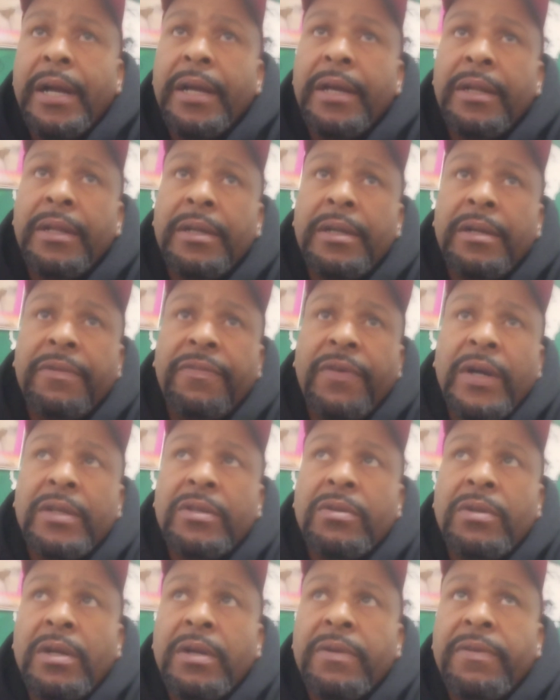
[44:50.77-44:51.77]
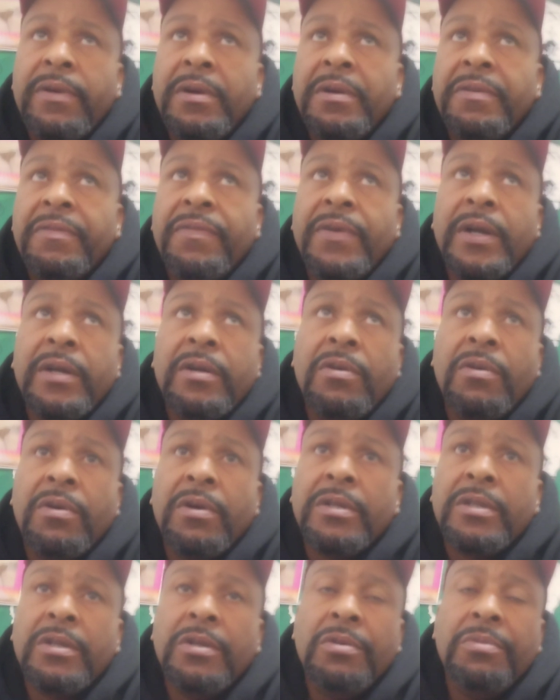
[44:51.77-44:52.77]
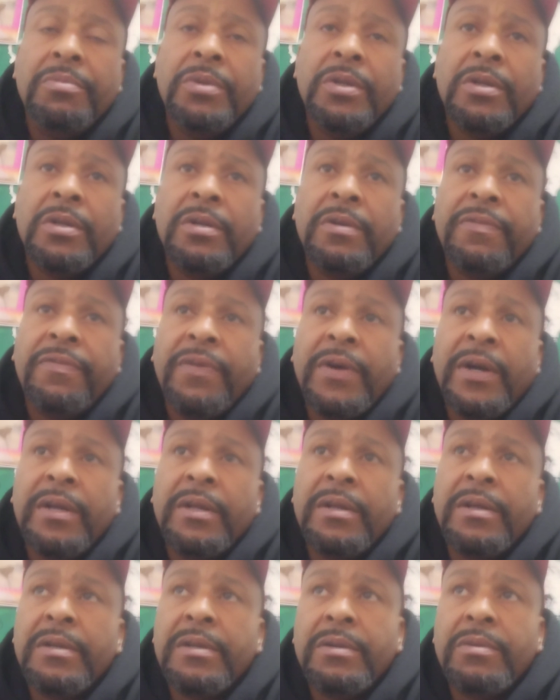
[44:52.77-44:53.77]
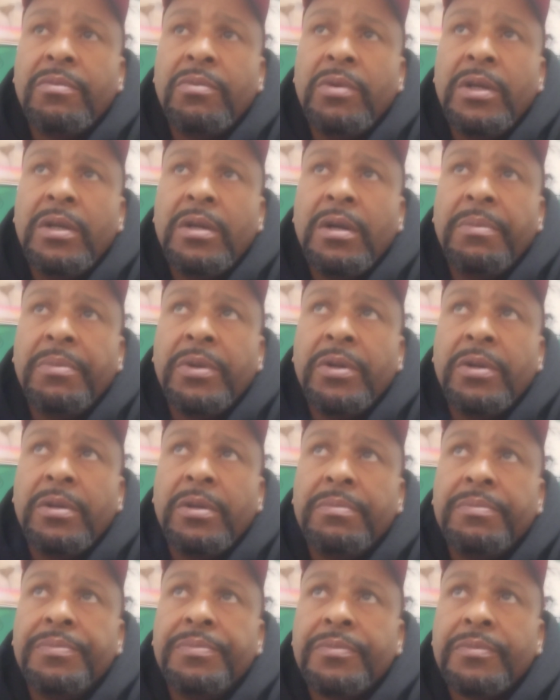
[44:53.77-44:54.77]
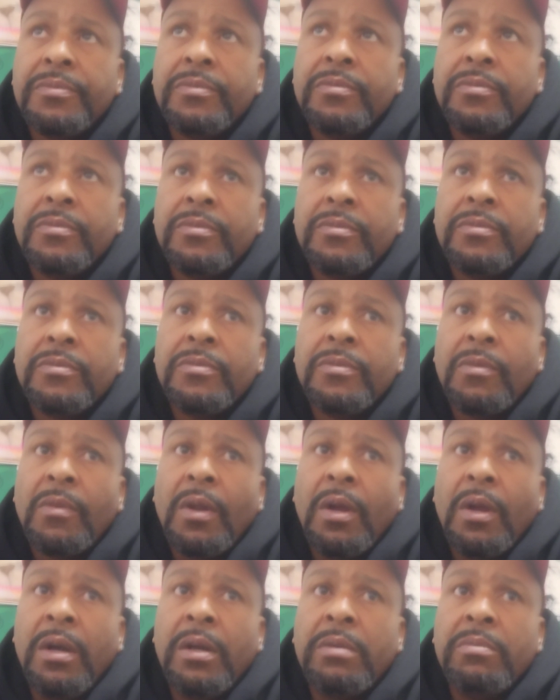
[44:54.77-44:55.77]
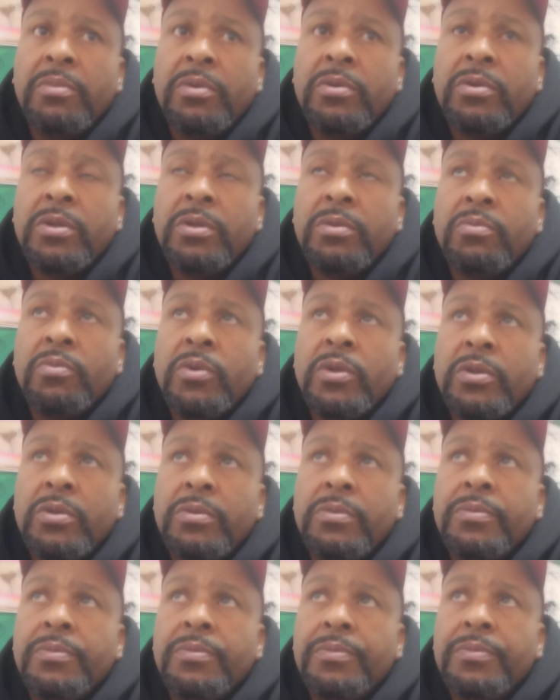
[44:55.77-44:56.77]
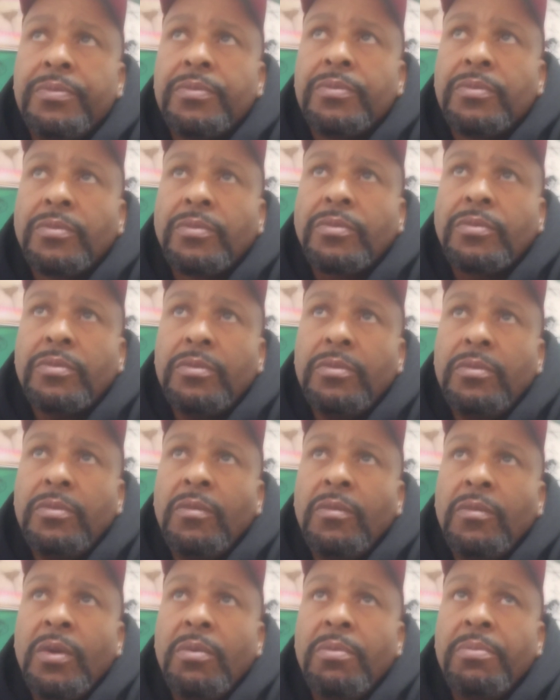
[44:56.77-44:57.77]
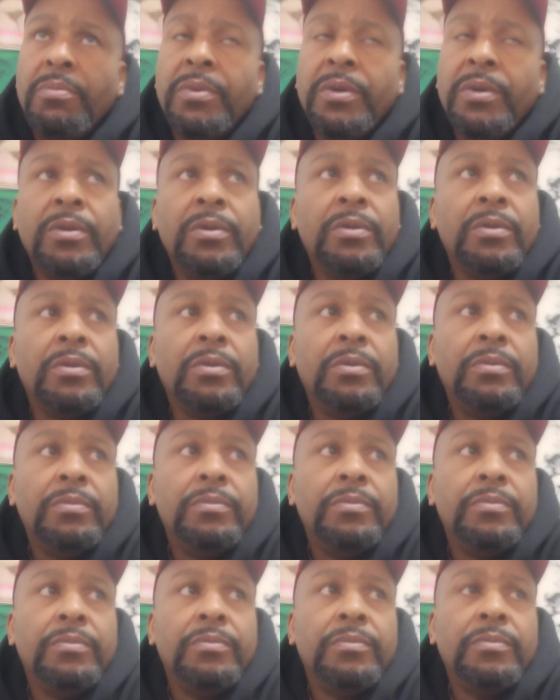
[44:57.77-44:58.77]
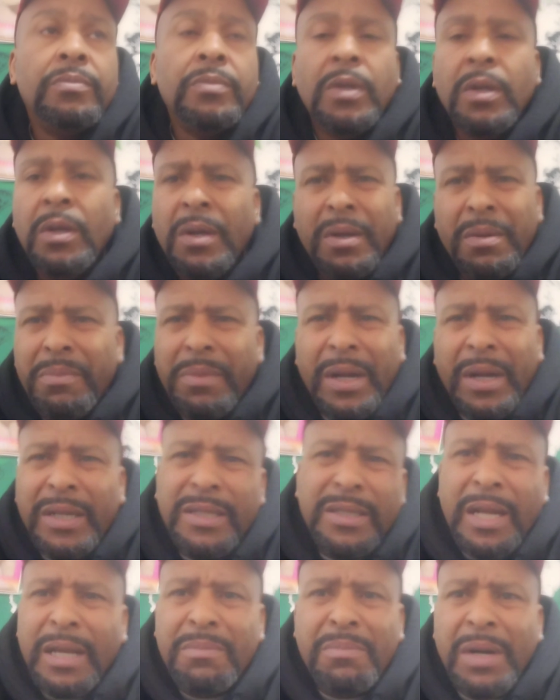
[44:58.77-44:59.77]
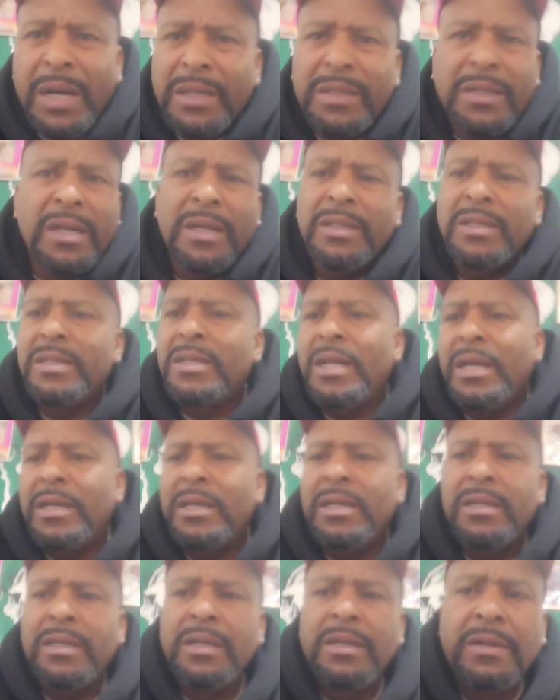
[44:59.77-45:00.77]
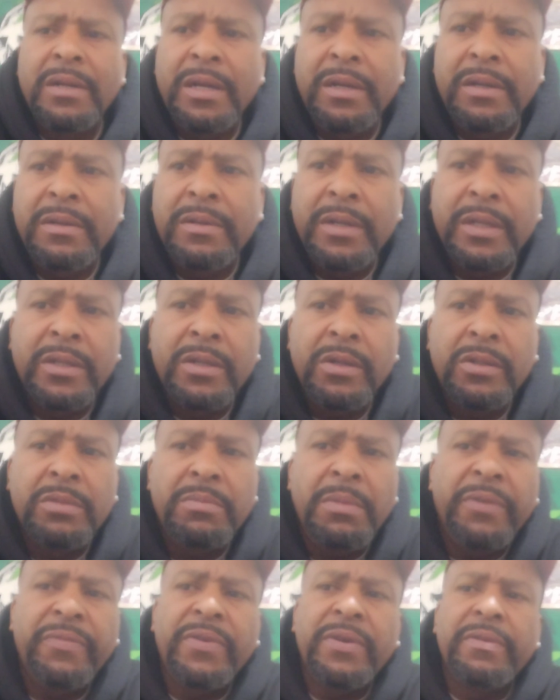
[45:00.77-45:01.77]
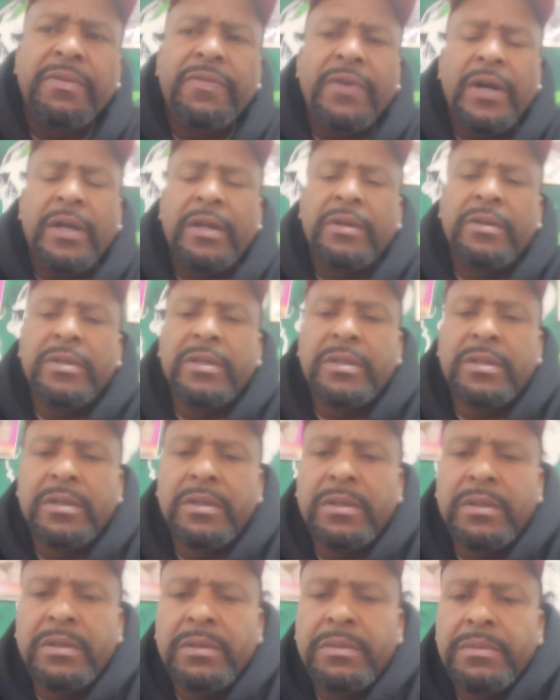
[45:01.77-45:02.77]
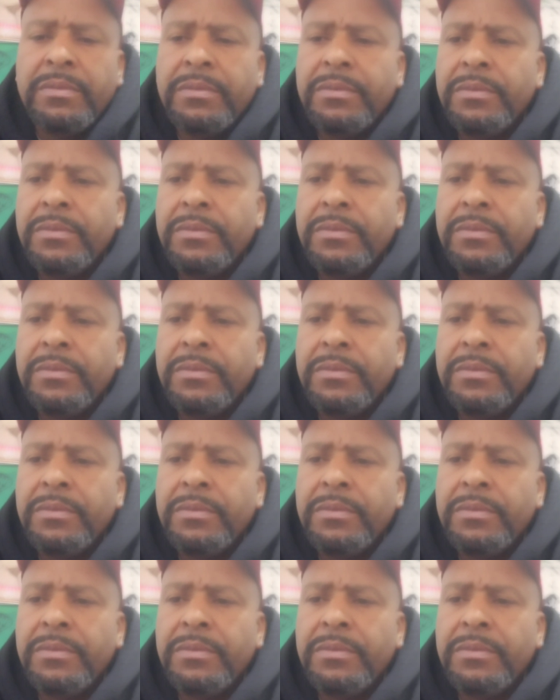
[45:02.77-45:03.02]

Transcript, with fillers: got hella good fights on that uh, fight card. It should be a good fight uh week coming up. I ain't bullshitting with you. But uh, man, I just like boxing. I just like getting down. I, I told you my favorite fighter is uh